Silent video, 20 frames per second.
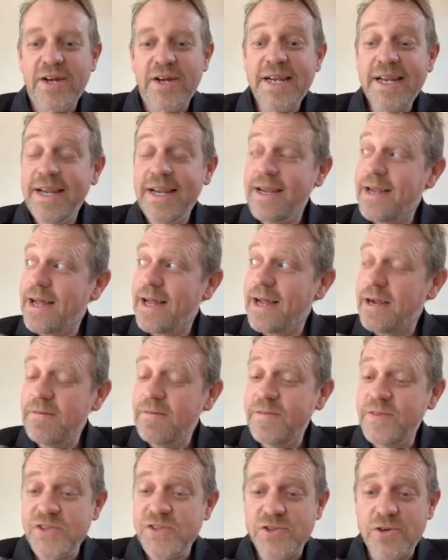I'd
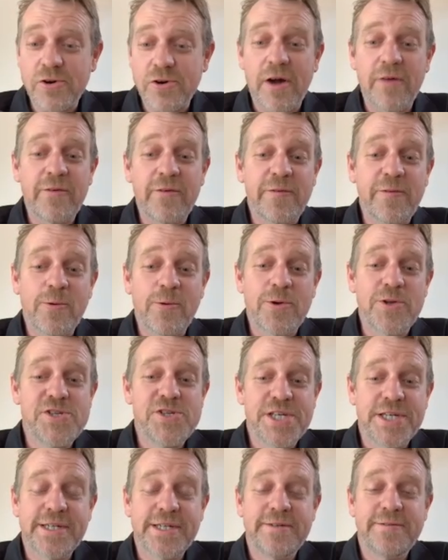love to drive a Ford
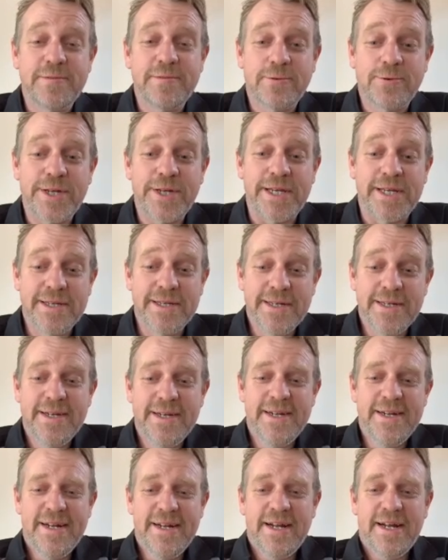gt 40
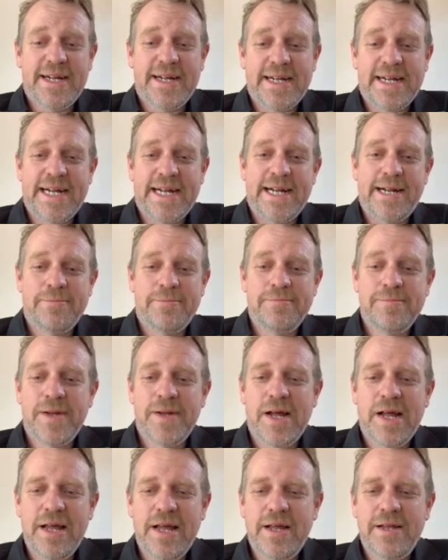Um,
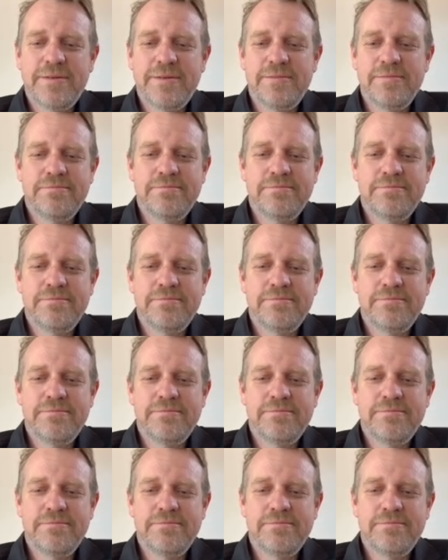uh,